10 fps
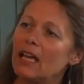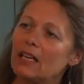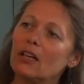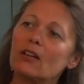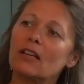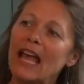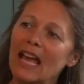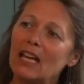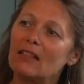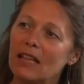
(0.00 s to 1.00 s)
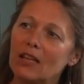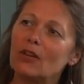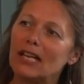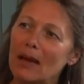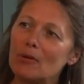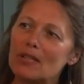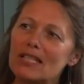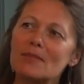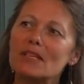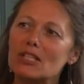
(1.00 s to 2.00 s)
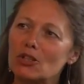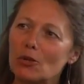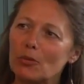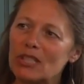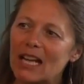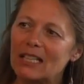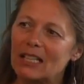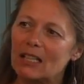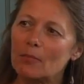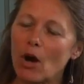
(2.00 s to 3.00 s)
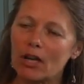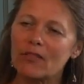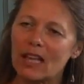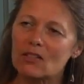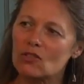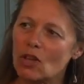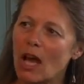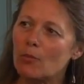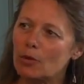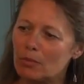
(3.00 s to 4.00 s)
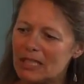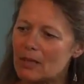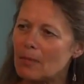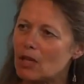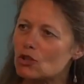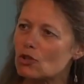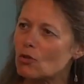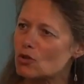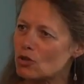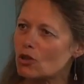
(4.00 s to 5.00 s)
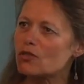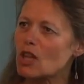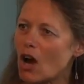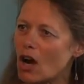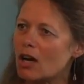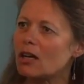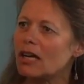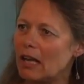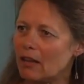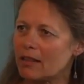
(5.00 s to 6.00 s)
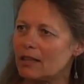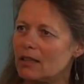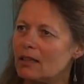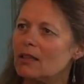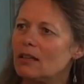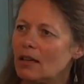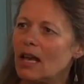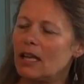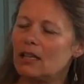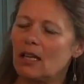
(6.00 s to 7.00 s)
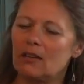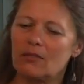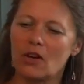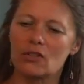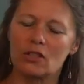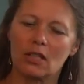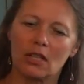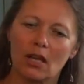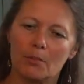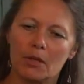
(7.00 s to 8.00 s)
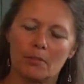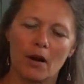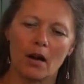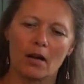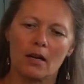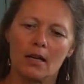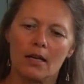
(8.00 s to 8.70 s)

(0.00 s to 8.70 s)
And here, the endocannabinoid system is a neuroprotectant. Part of that job would be to make sure those nerves are healthy and, and functioning up to par.